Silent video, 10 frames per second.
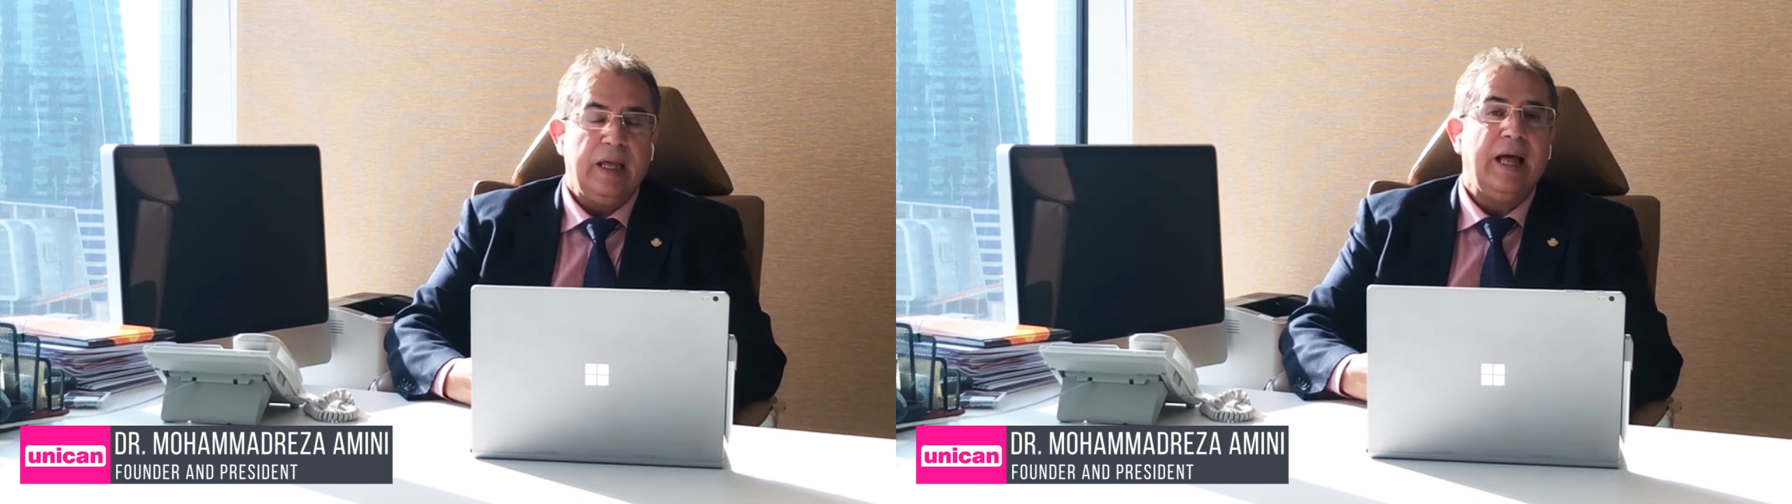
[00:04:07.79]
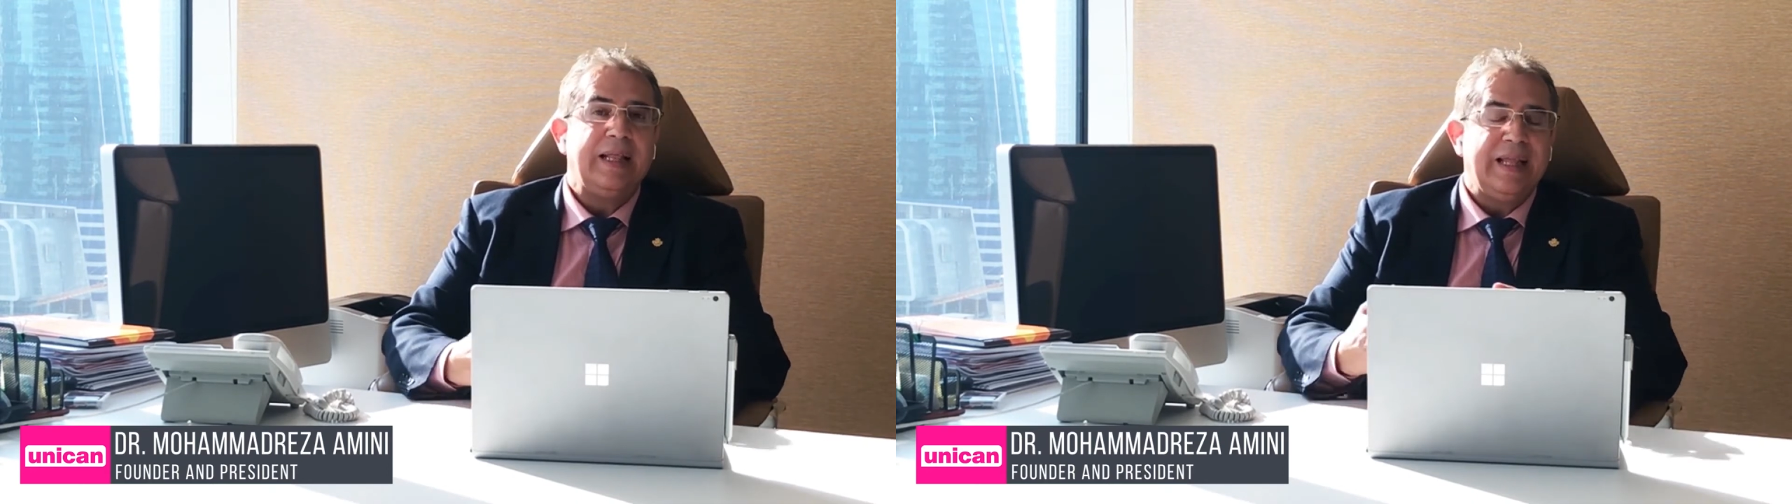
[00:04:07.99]

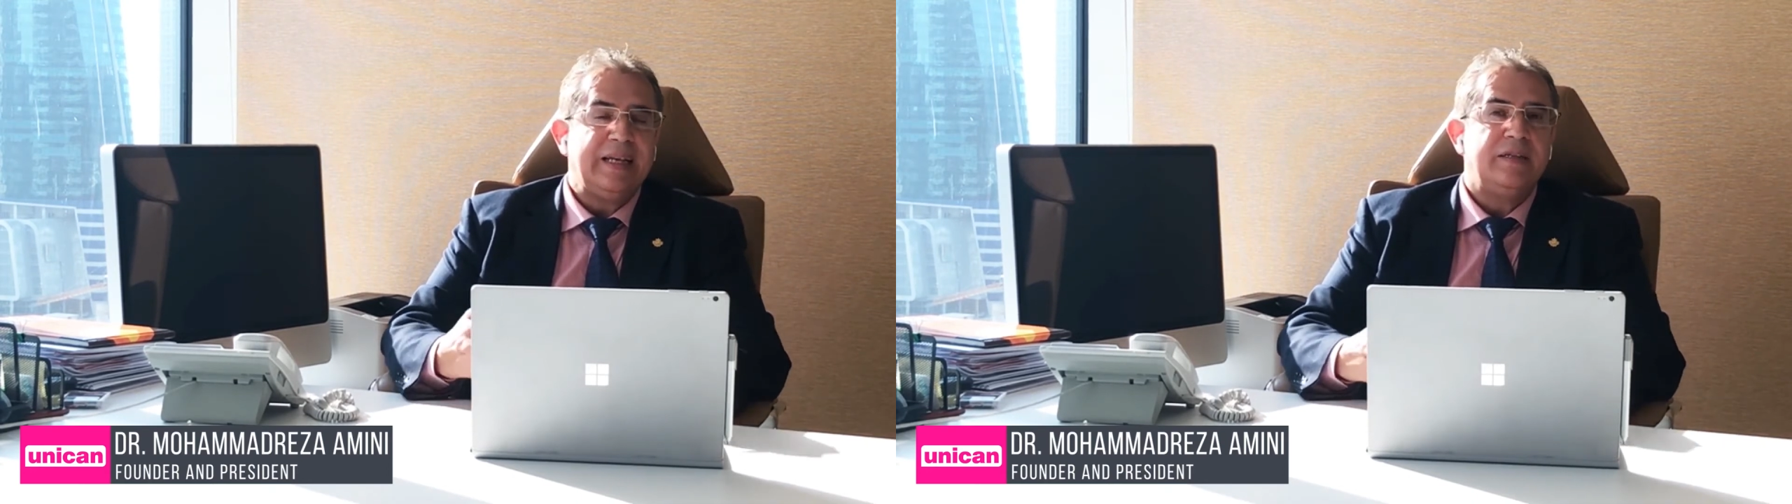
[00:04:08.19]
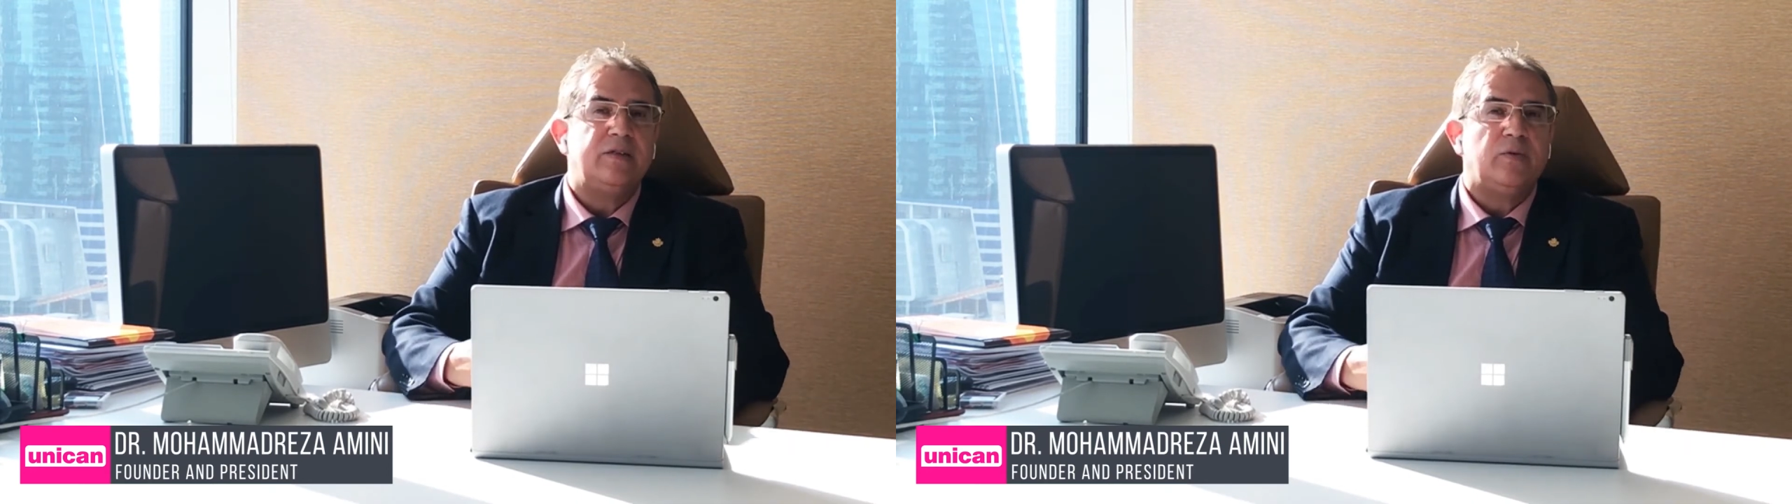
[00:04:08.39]
and
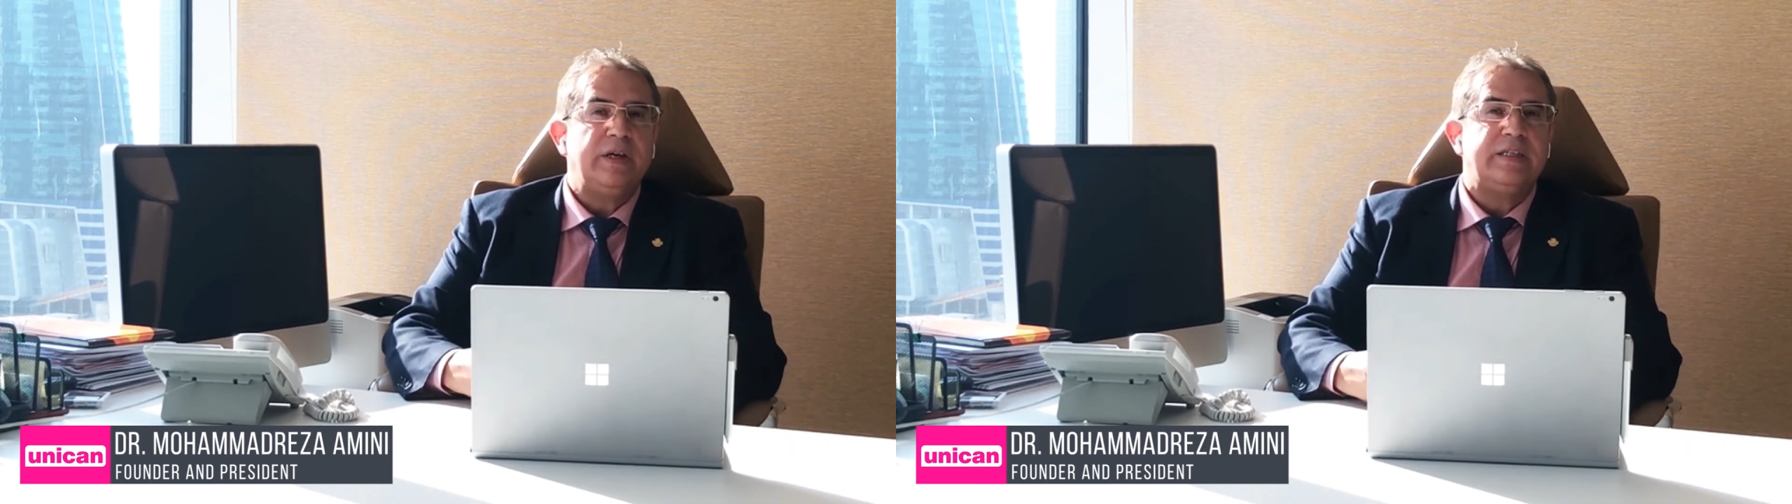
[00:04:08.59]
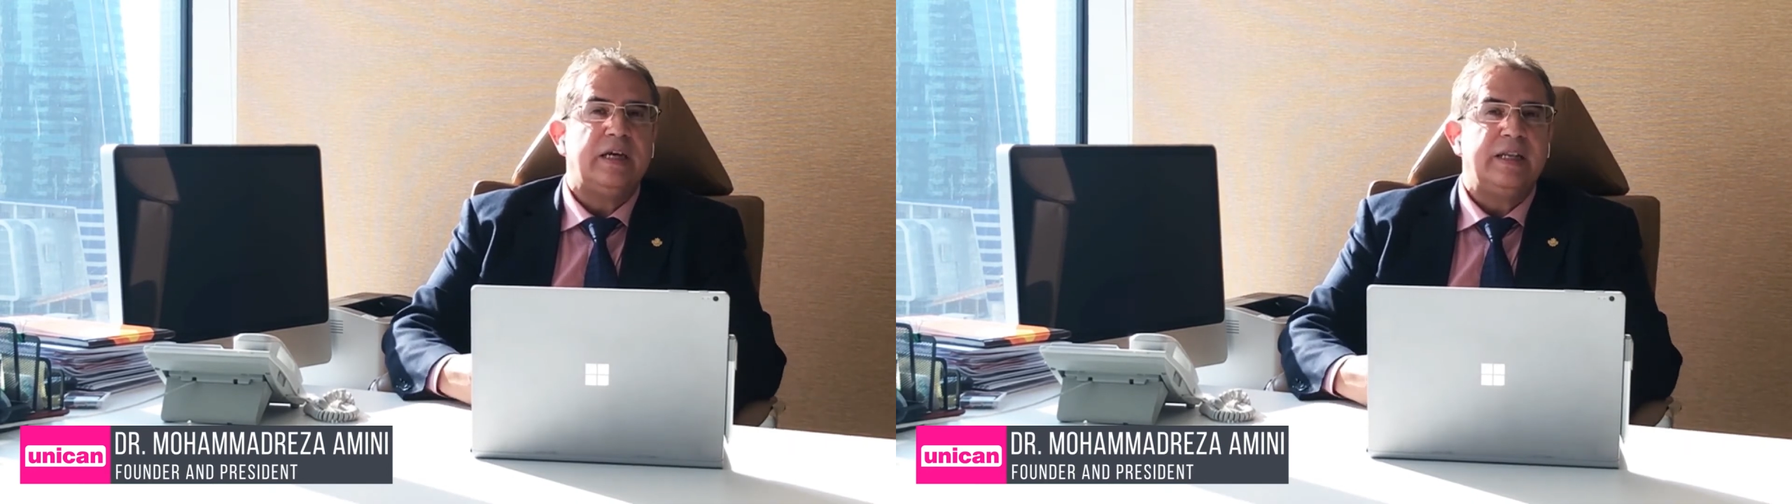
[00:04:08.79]
that is the reason